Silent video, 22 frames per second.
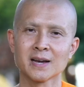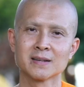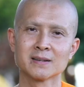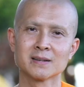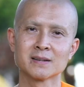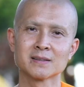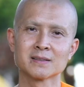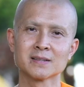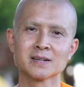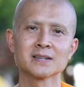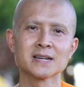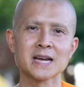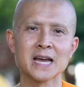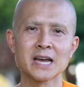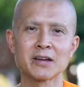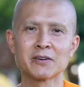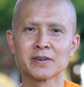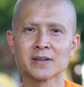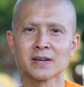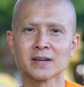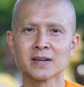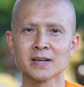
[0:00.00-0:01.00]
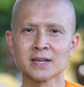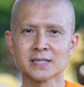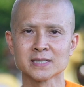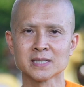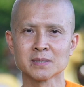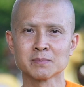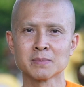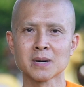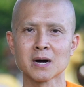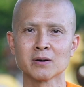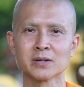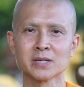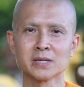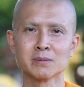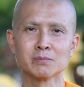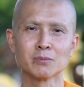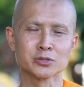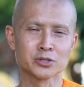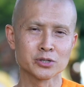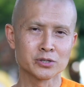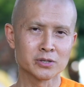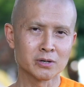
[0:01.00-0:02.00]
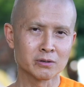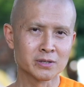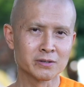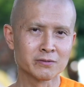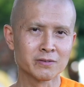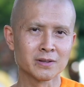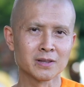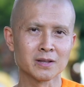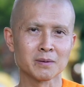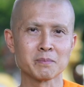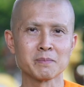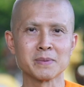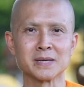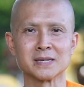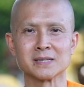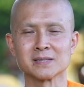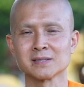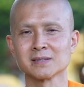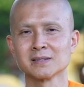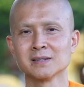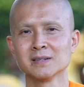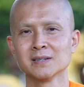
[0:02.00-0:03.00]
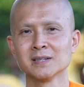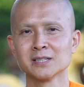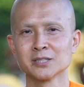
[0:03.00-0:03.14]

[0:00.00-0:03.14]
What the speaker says: And the third area is about emotional development.